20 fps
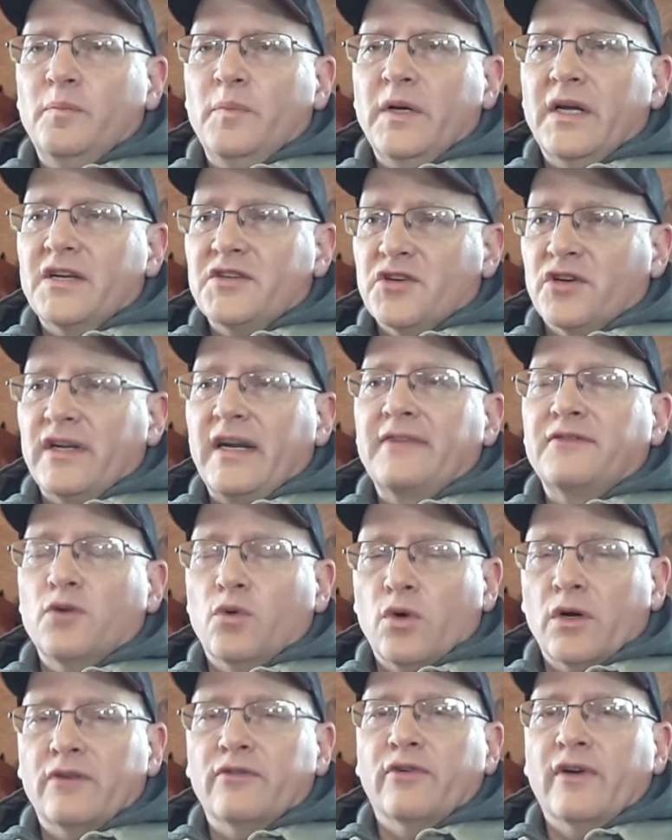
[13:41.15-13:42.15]
because you're gonna have to
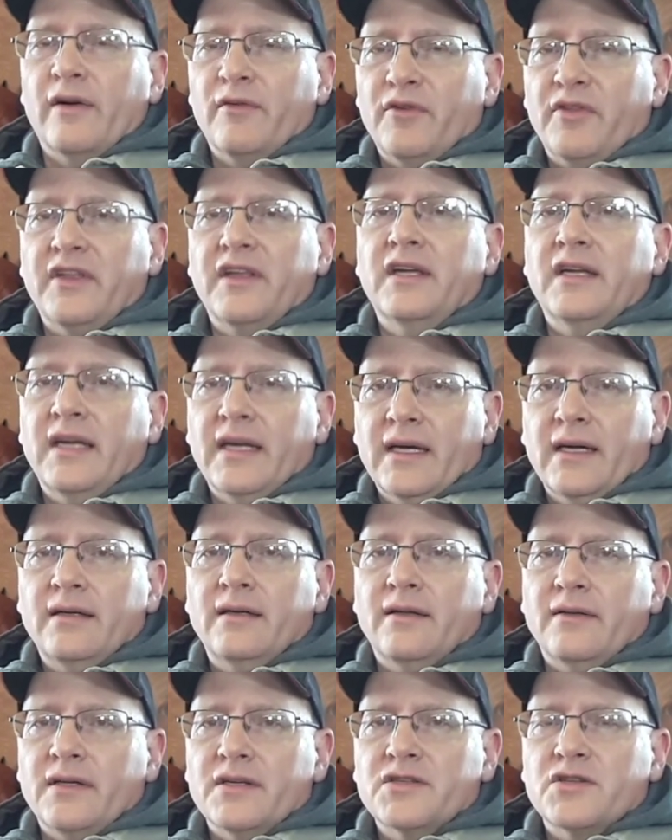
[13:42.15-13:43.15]
work for everything you
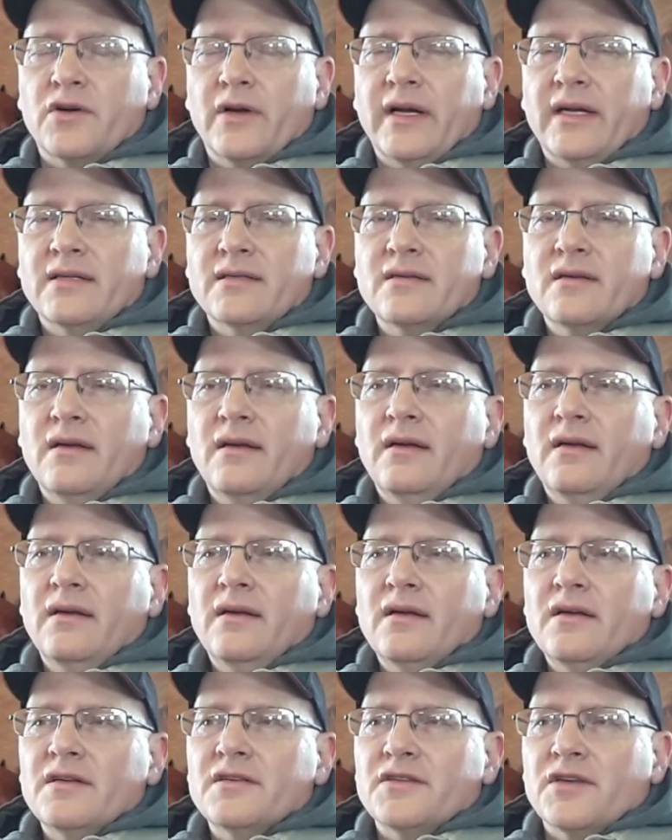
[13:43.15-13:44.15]
get in these trades.
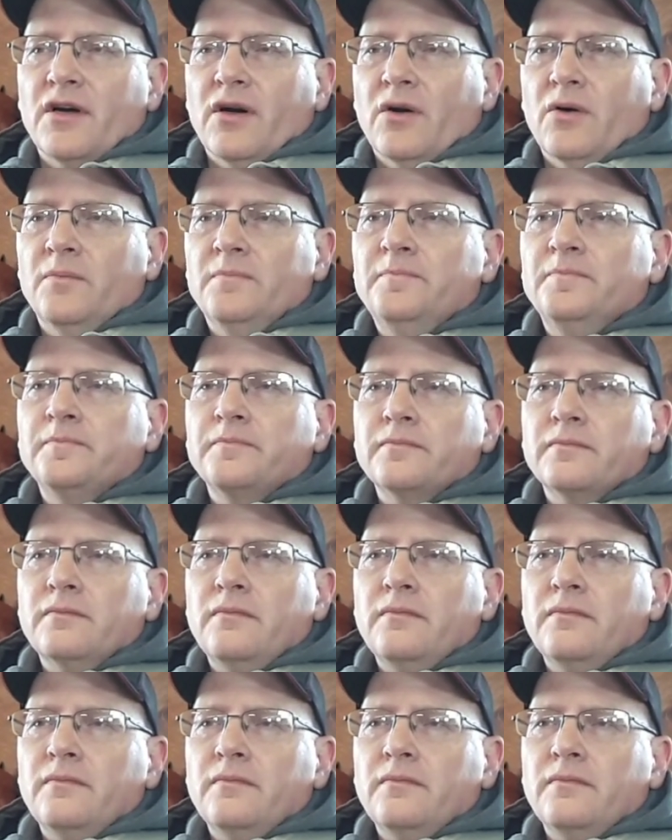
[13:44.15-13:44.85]
So,